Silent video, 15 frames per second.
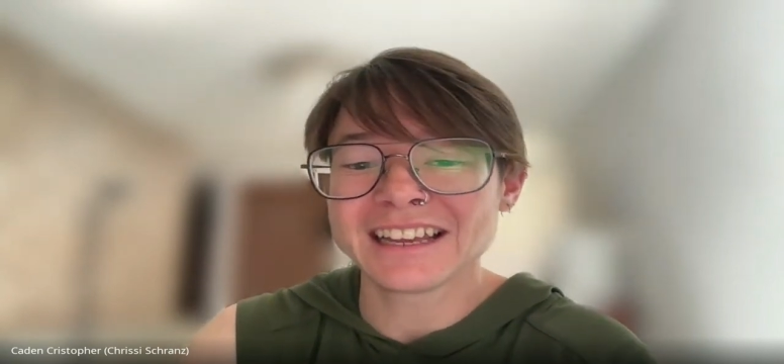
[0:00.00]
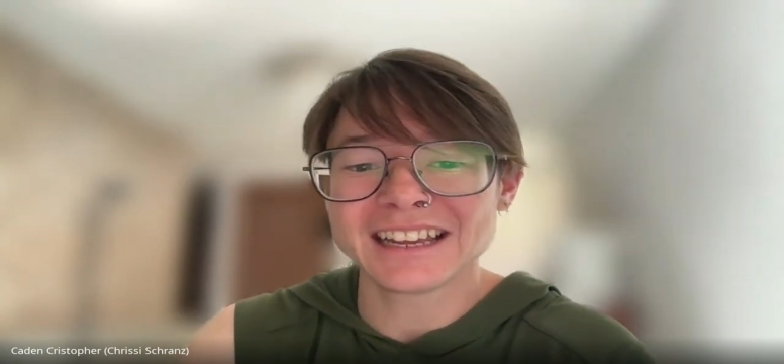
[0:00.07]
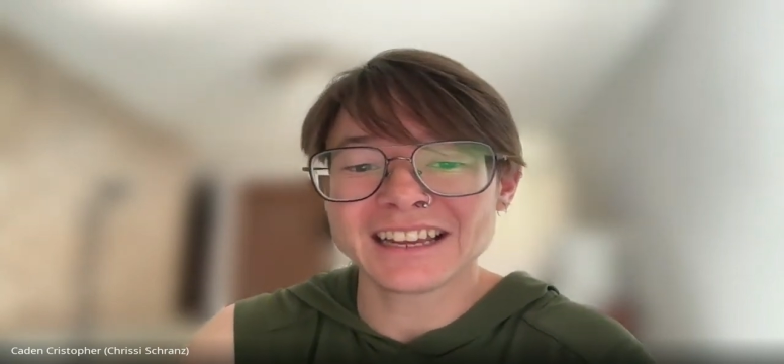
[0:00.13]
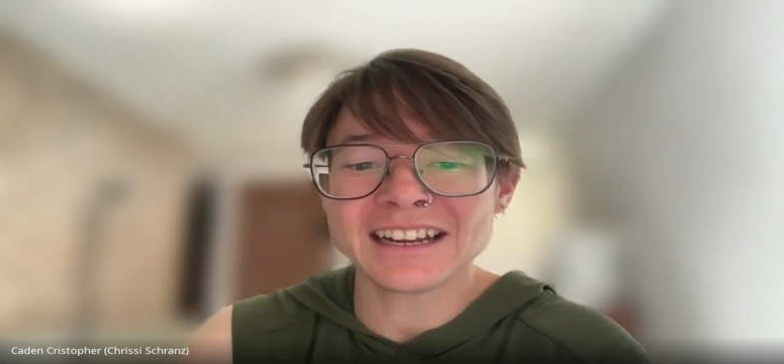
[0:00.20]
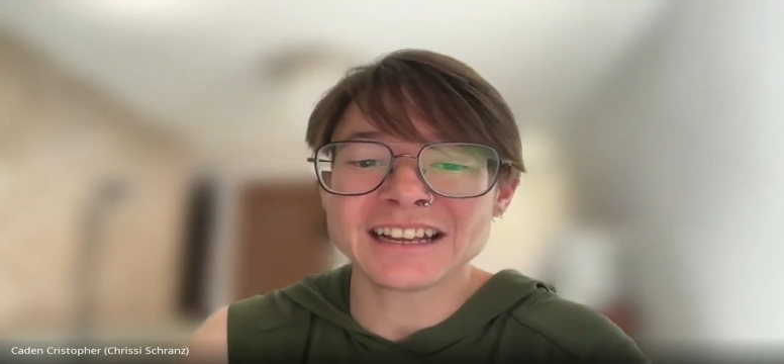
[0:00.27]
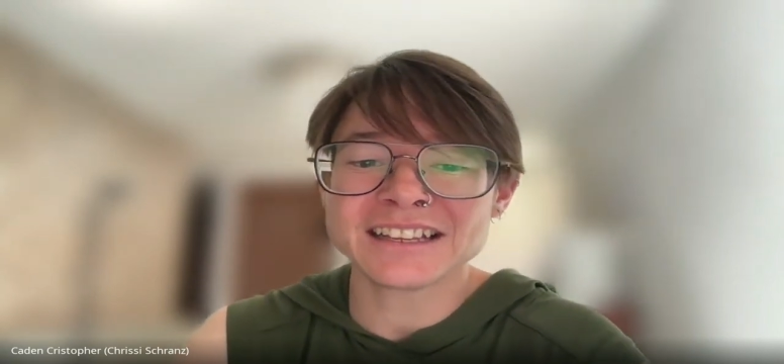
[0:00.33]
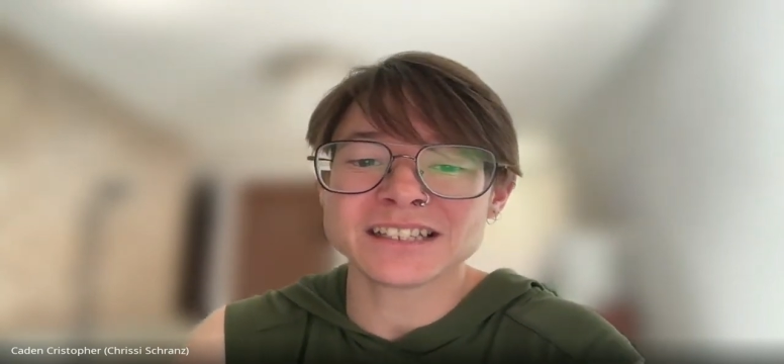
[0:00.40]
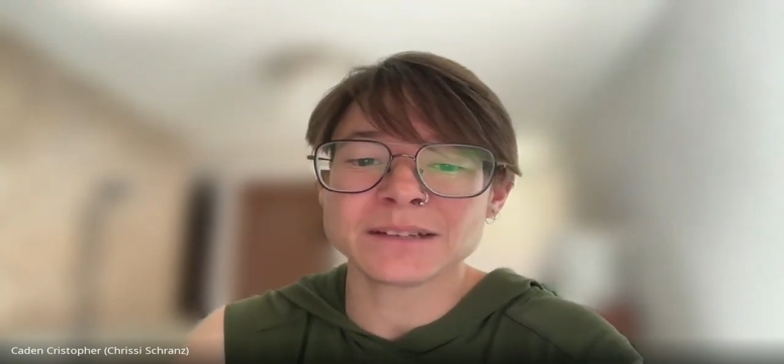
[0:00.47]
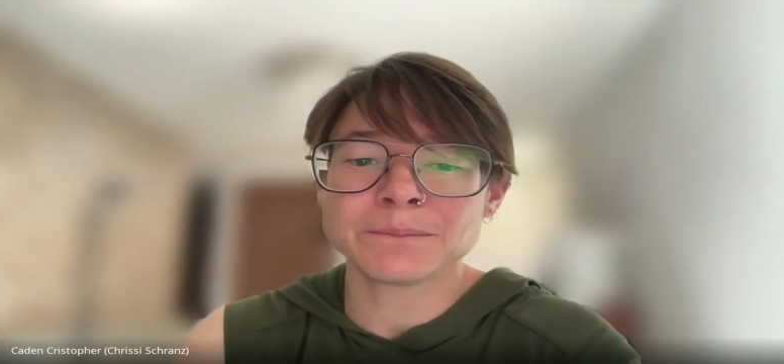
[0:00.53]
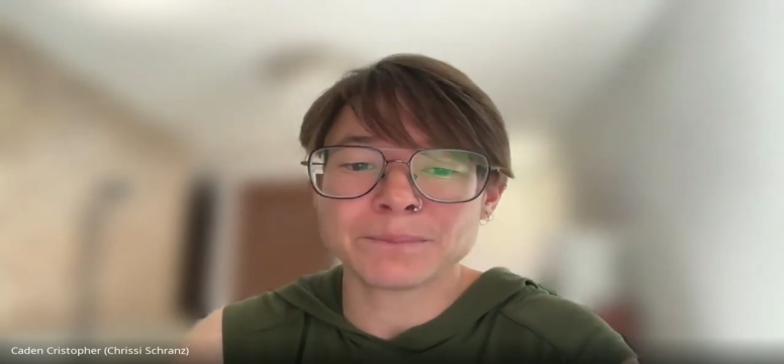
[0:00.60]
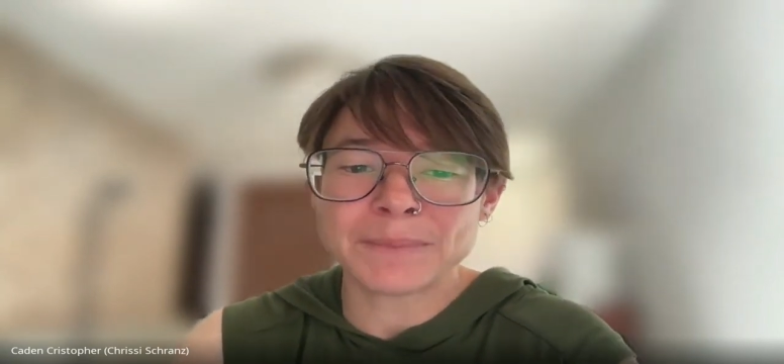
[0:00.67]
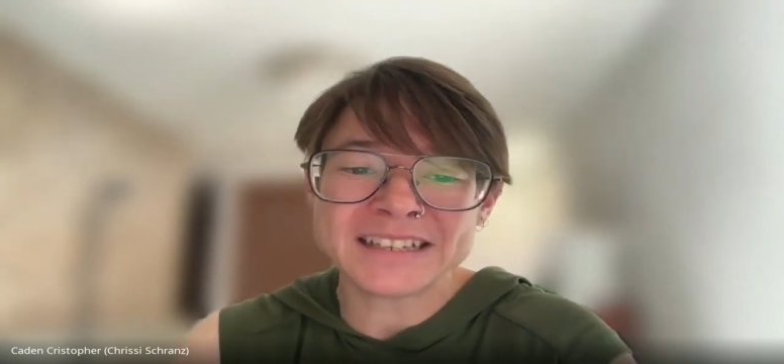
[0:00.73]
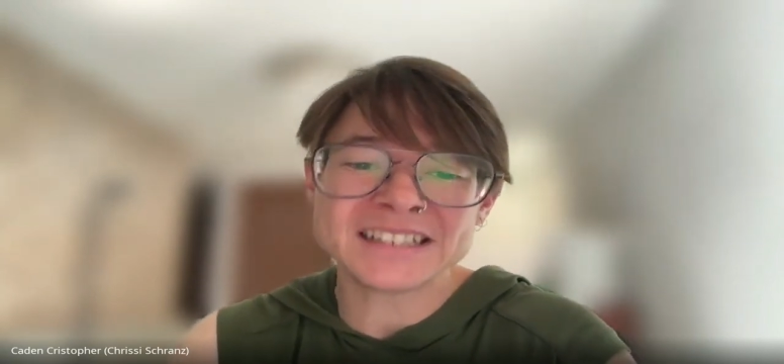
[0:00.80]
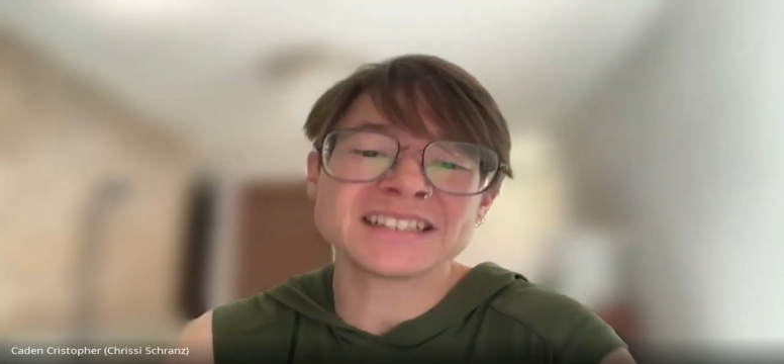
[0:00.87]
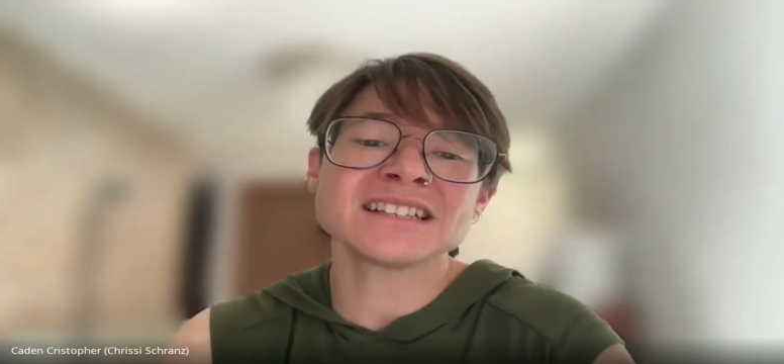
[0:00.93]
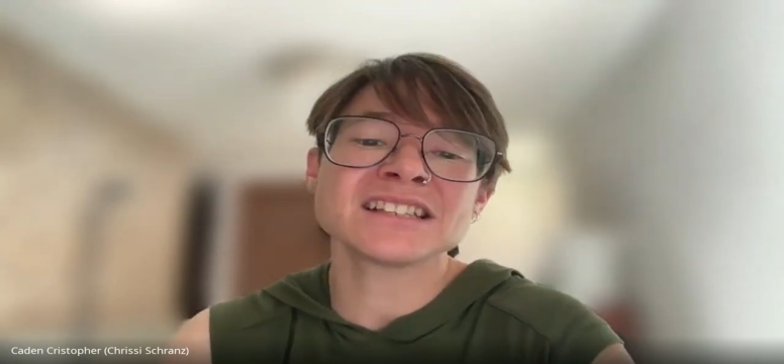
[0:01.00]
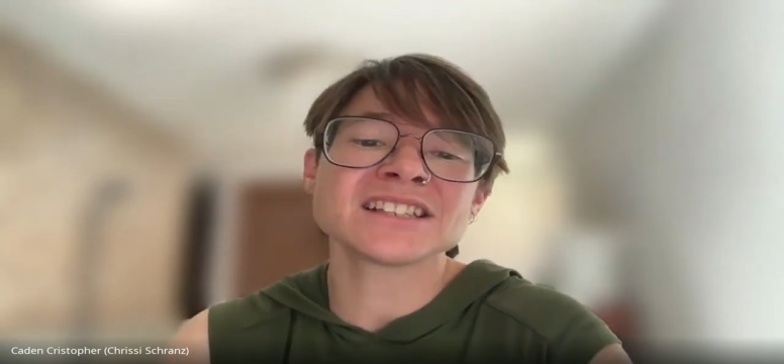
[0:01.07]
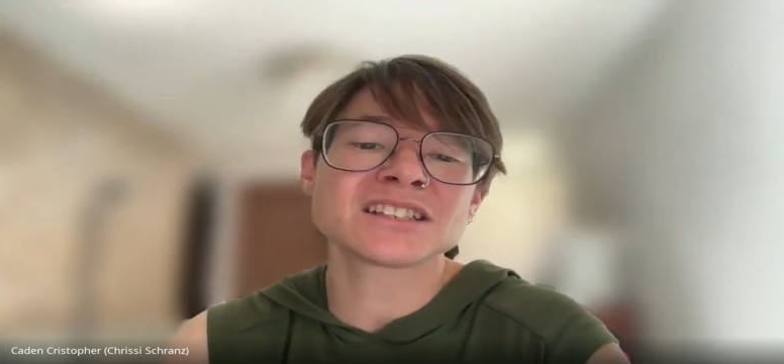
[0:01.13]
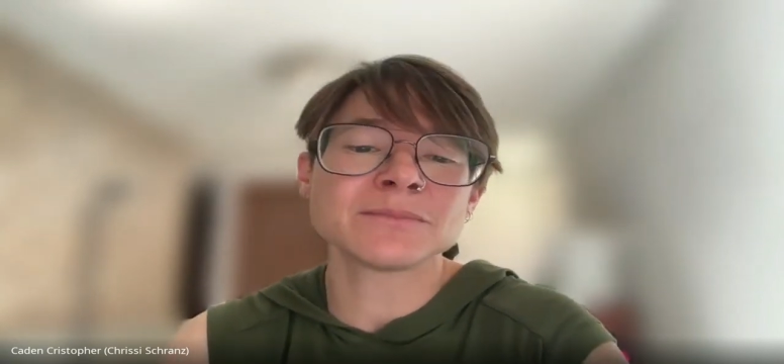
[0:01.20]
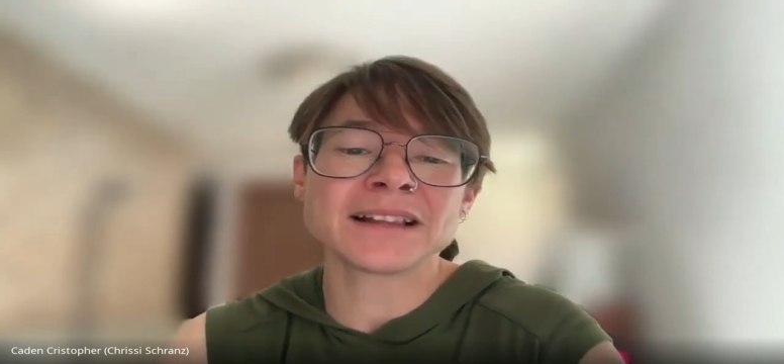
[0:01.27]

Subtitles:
it has the bestest,